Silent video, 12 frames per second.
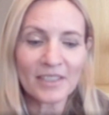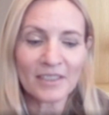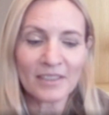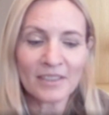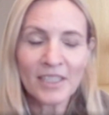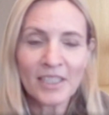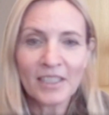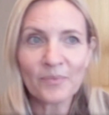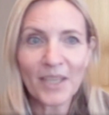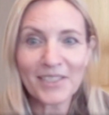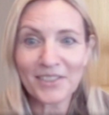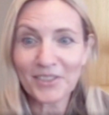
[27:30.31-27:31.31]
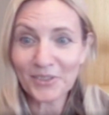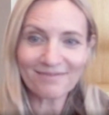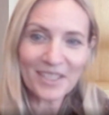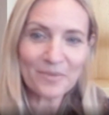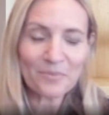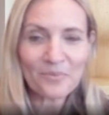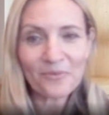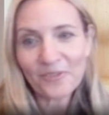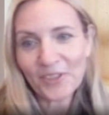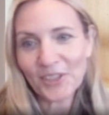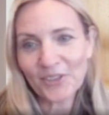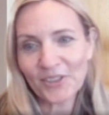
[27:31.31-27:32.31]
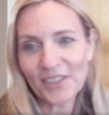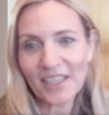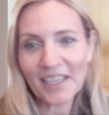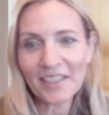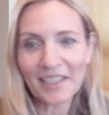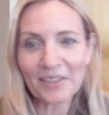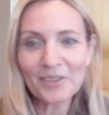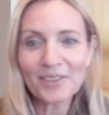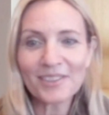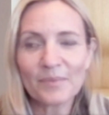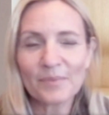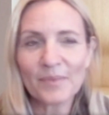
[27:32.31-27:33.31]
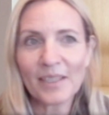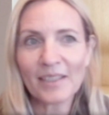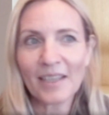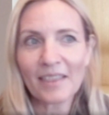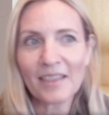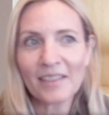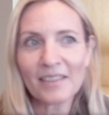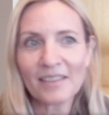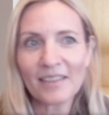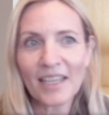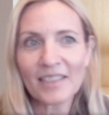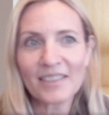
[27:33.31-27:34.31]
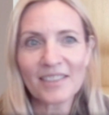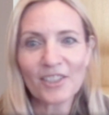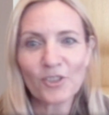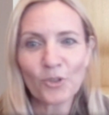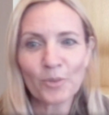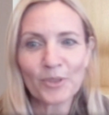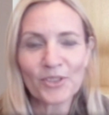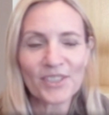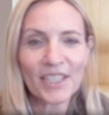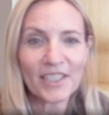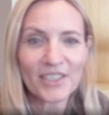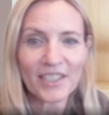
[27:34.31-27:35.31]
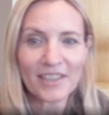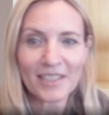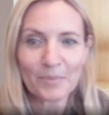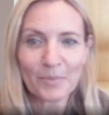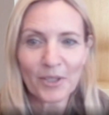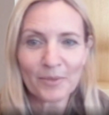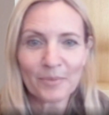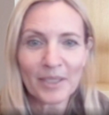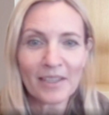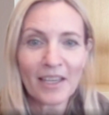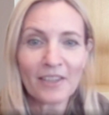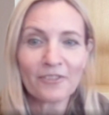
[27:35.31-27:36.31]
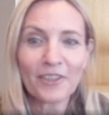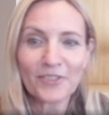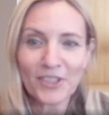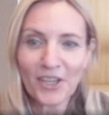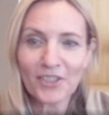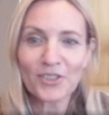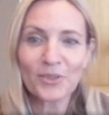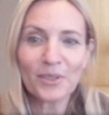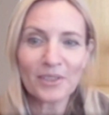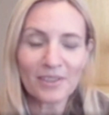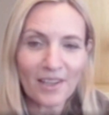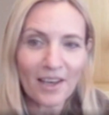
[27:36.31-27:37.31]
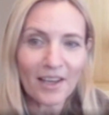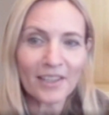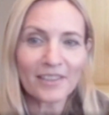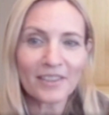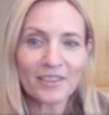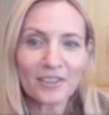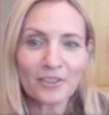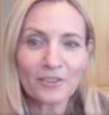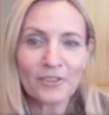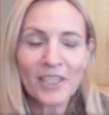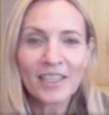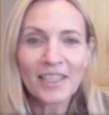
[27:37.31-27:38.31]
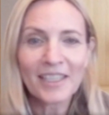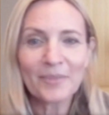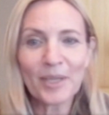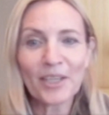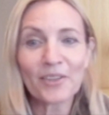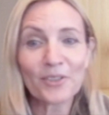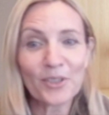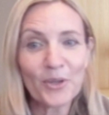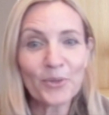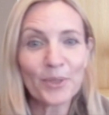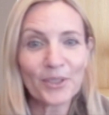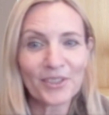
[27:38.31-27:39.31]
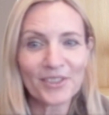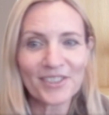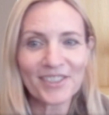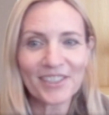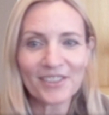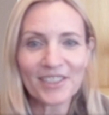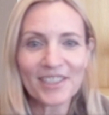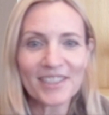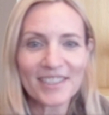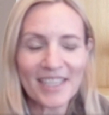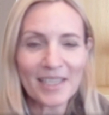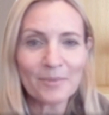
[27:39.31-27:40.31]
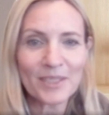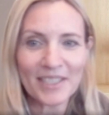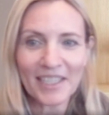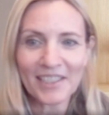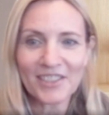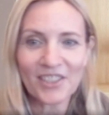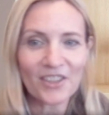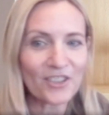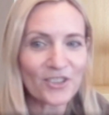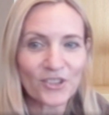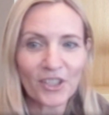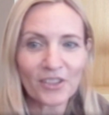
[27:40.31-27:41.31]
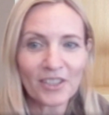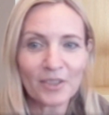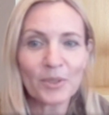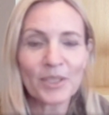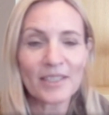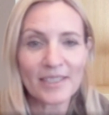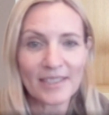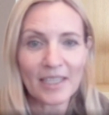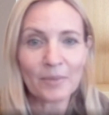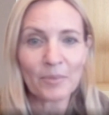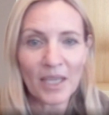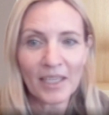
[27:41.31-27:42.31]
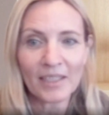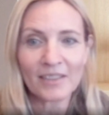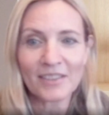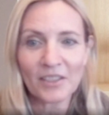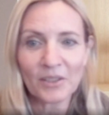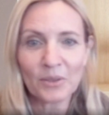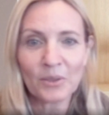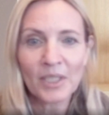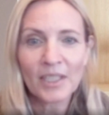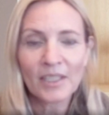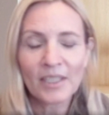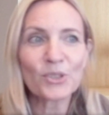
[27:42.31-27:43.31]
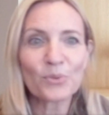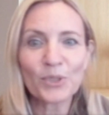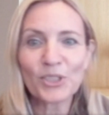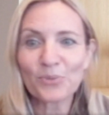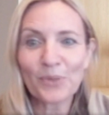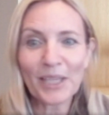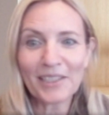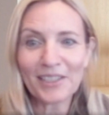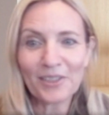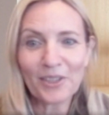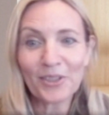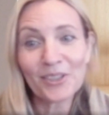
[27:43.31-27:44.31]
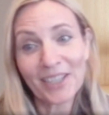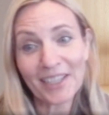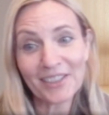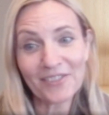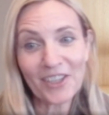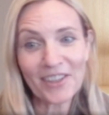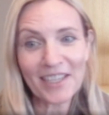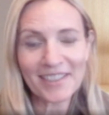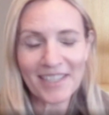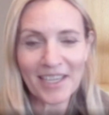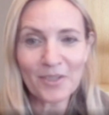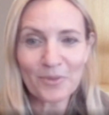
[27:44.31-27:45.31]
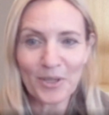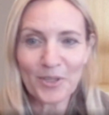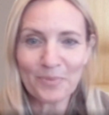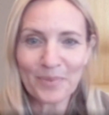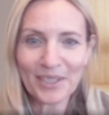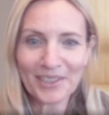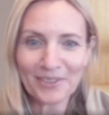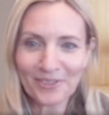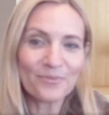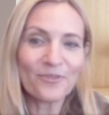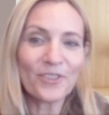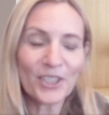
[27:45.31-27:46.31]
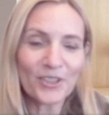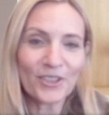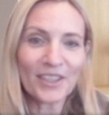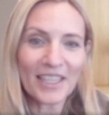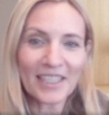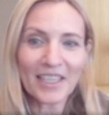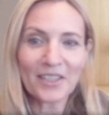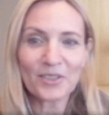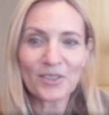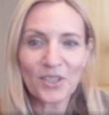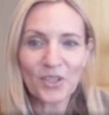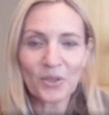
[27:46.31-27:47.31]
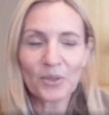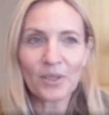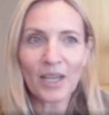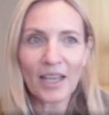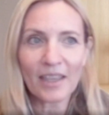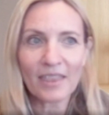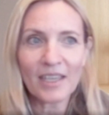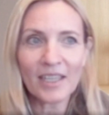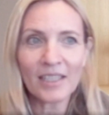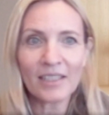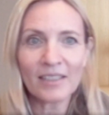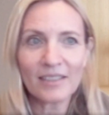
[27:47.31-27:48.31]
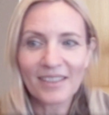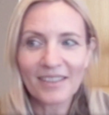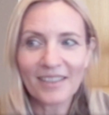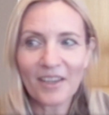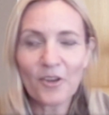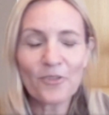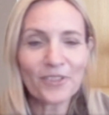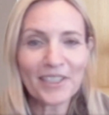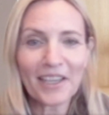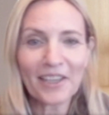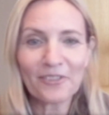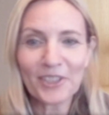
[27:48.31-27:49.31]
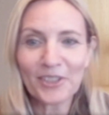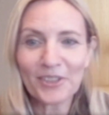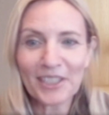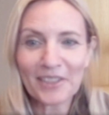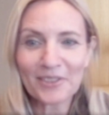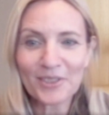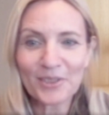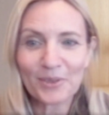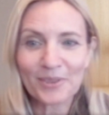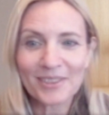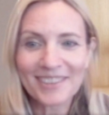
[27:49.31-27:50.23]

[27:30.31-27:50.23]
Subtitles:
And I still am figuring that out. And I think that's a normal stage at this part in my life. I've talked to a lot of my other coworkers that are in the same stage and they're struggling with the same thing. So which way do you go? You're kind of on that tightrope of figuring that out. So I think hopefully I figure it out soon.